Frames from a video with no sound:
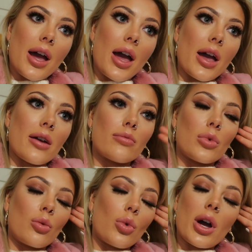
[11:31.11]
Um,
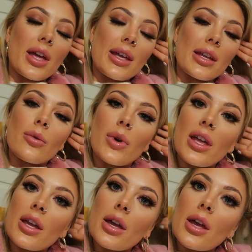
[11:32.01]
or what I eat in a
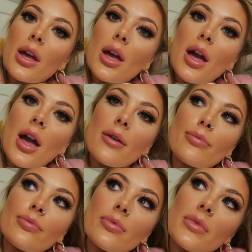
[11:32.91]
week.
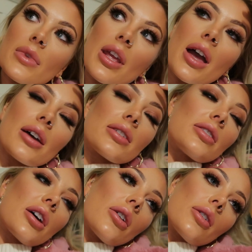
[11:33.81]
Um, yeah,
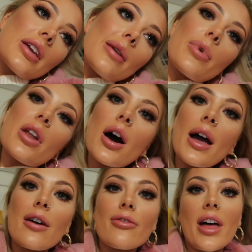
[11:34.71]
so keep an eye
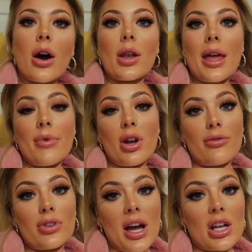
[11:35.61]
out for that, or let me know
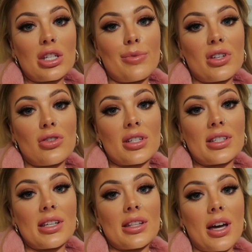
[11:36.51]
if you'd actually be
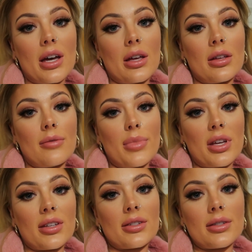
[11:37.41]
interested in that,
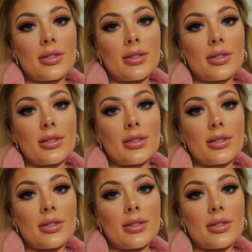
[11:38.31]
because...